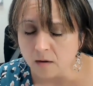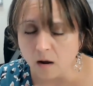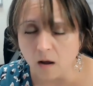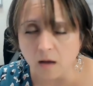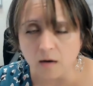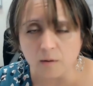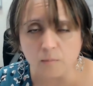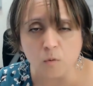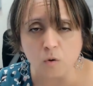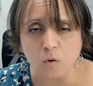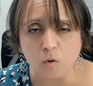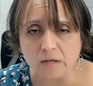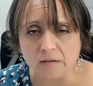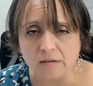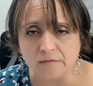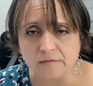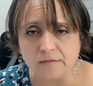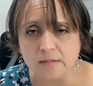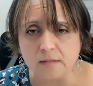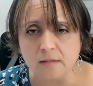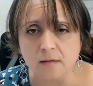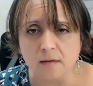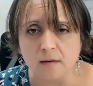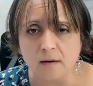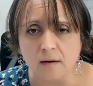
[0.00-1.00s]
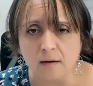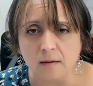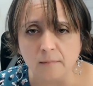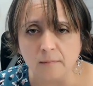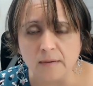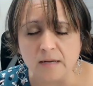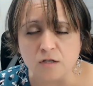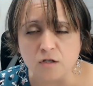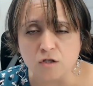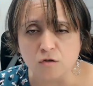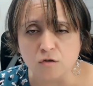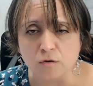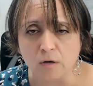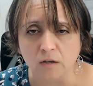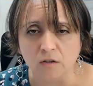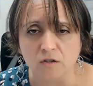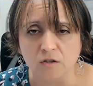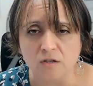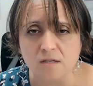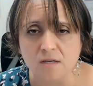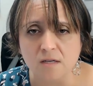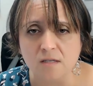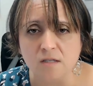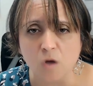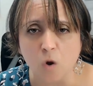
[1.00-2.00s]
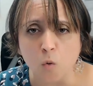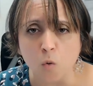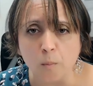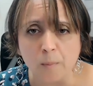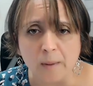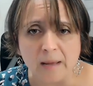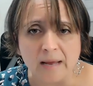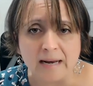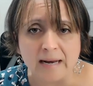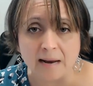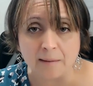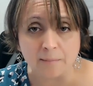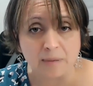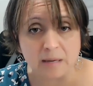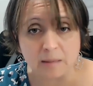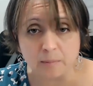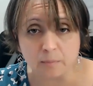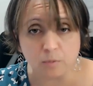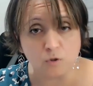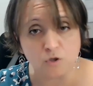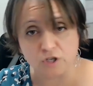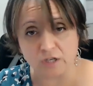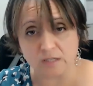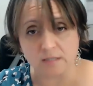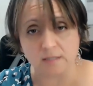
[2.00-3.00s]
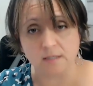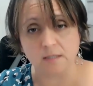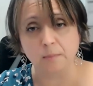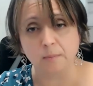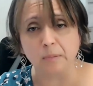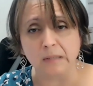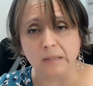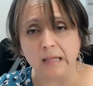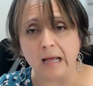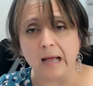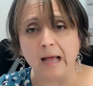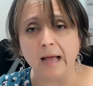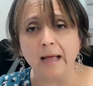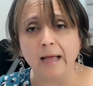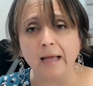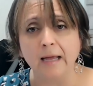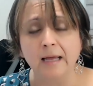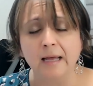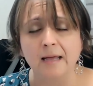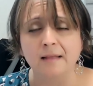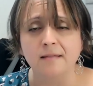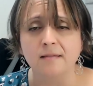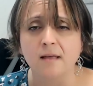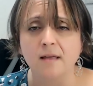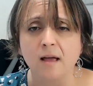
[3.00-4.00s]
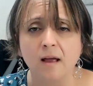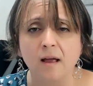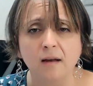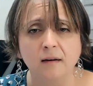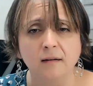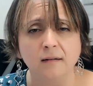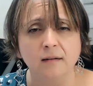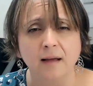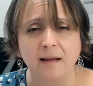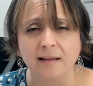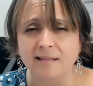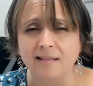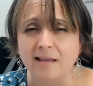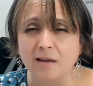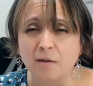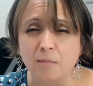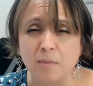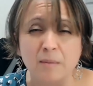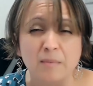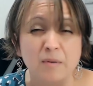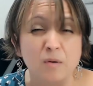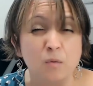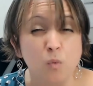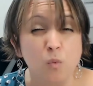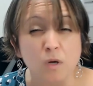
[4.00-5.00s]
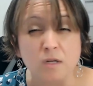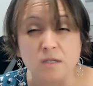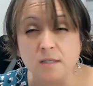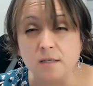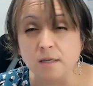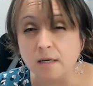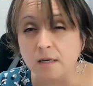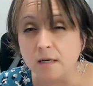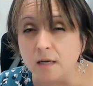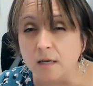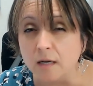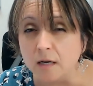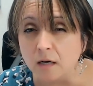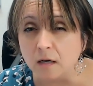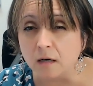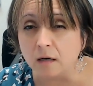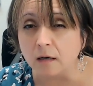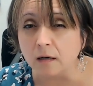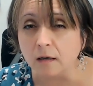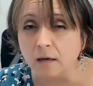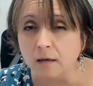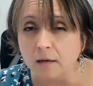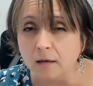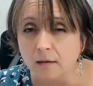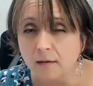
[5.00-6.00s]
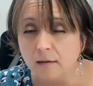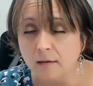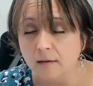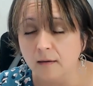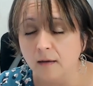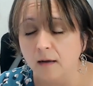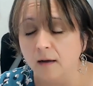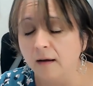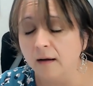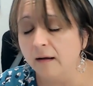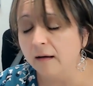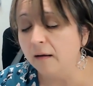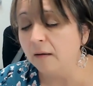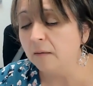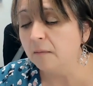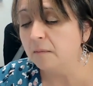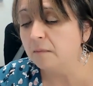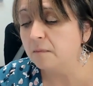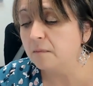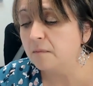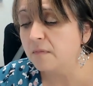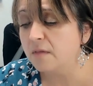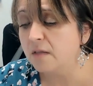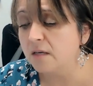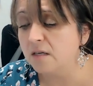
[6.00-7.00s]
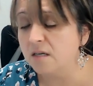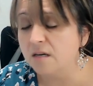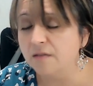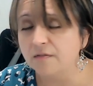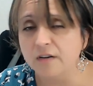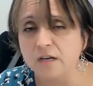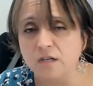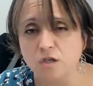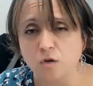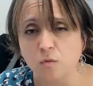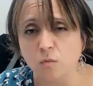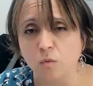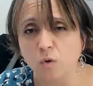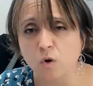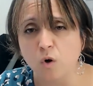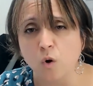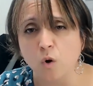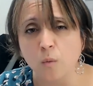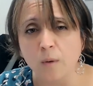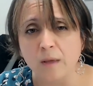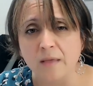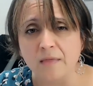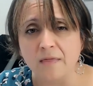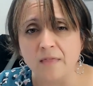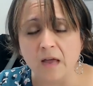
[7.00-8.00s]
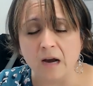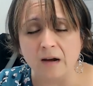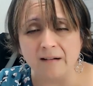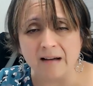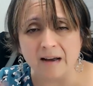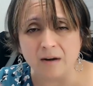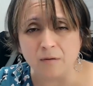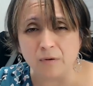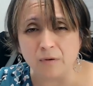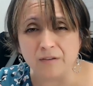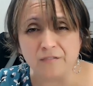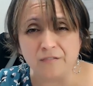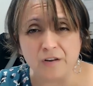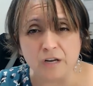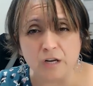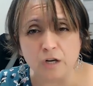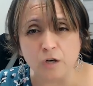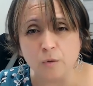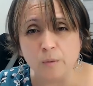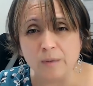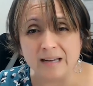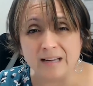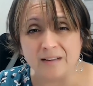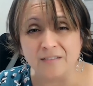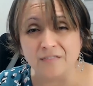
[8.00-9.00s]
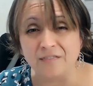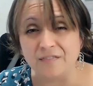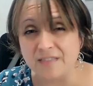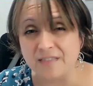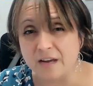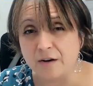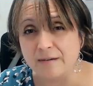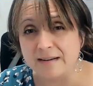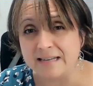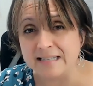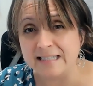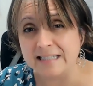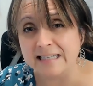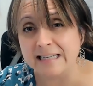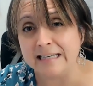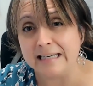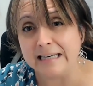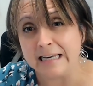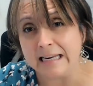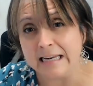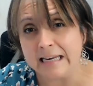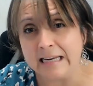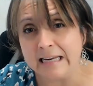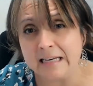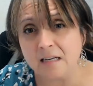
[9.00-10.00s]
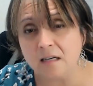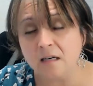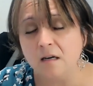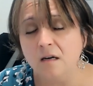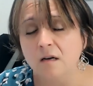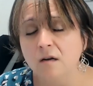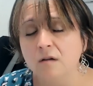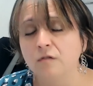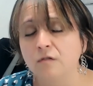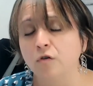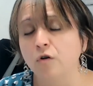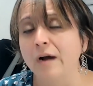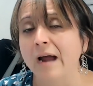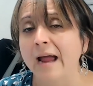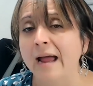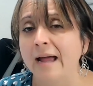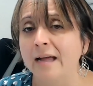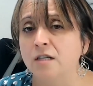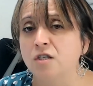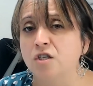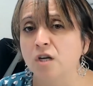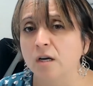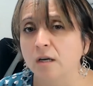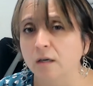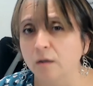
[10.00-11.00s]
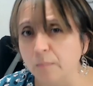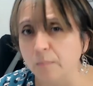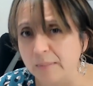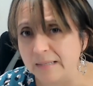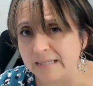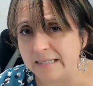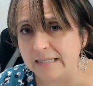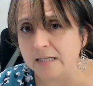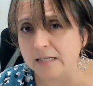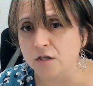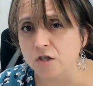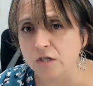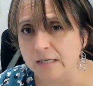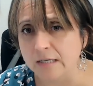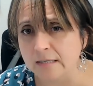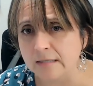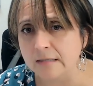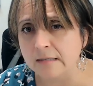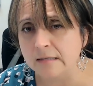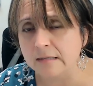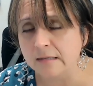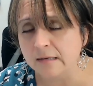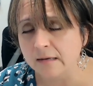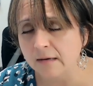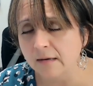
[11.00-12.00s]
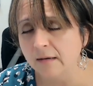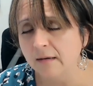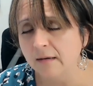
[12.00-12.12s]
automotive instructors is open and people just apply. And then I think maybe once a year, the division will go in there and review if there is a need for adjunct positions.